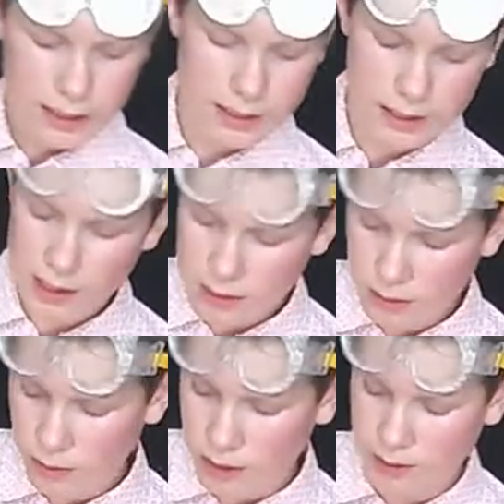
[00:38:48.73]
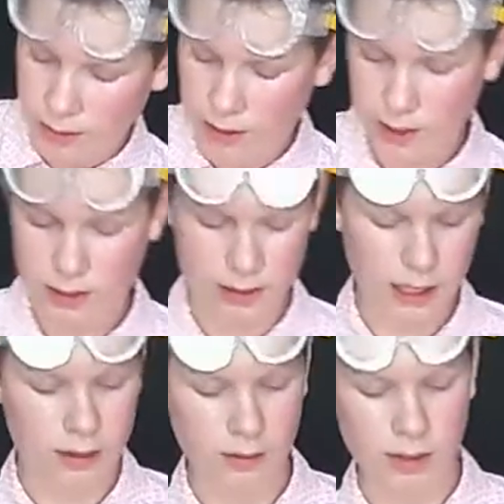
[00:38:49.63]
inside of the
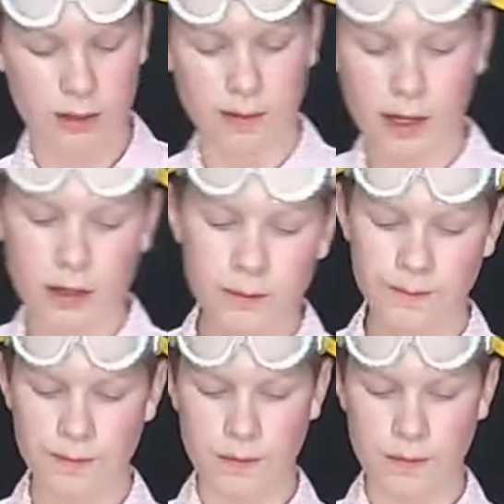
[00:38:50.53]
water bottle.